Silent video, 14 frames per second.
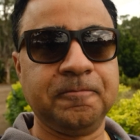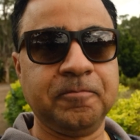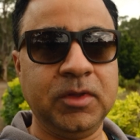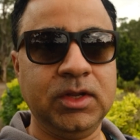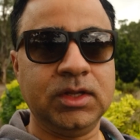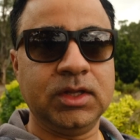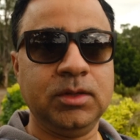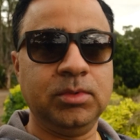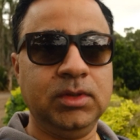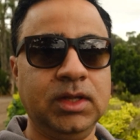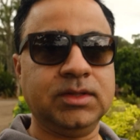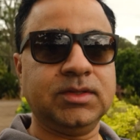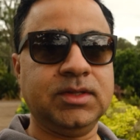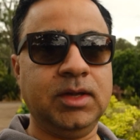in keeping
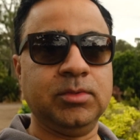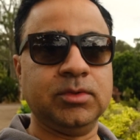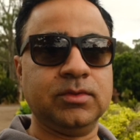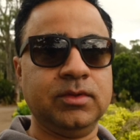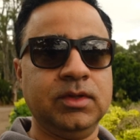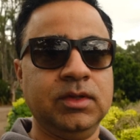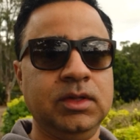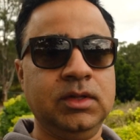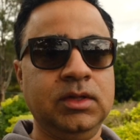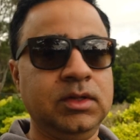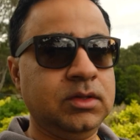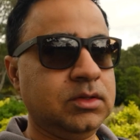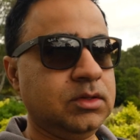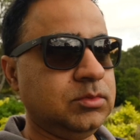that stable.
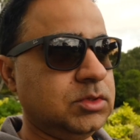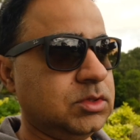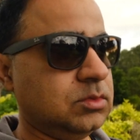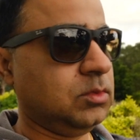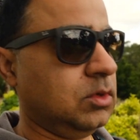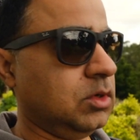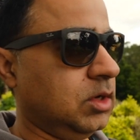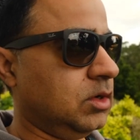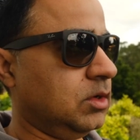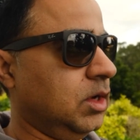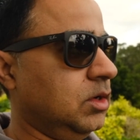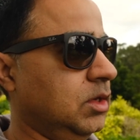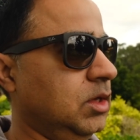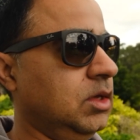So I'm just walking
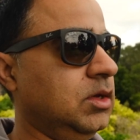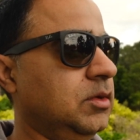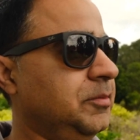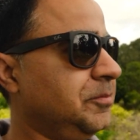around here.